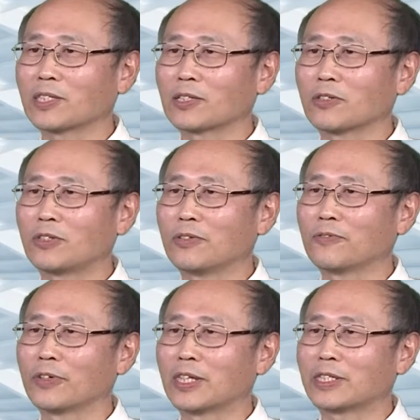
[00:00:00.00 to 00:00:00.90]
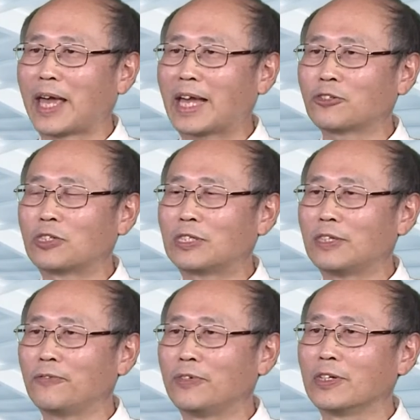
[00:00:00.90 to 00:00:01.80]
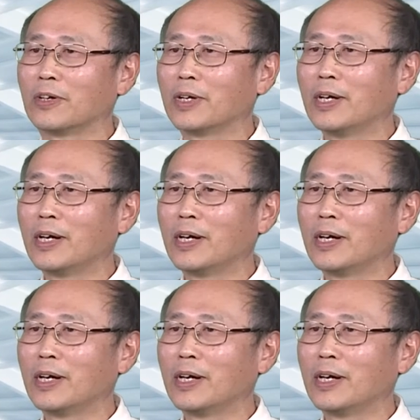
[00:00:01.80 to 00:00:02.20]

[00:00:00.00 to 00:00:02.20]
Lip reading: solution for this HZ field.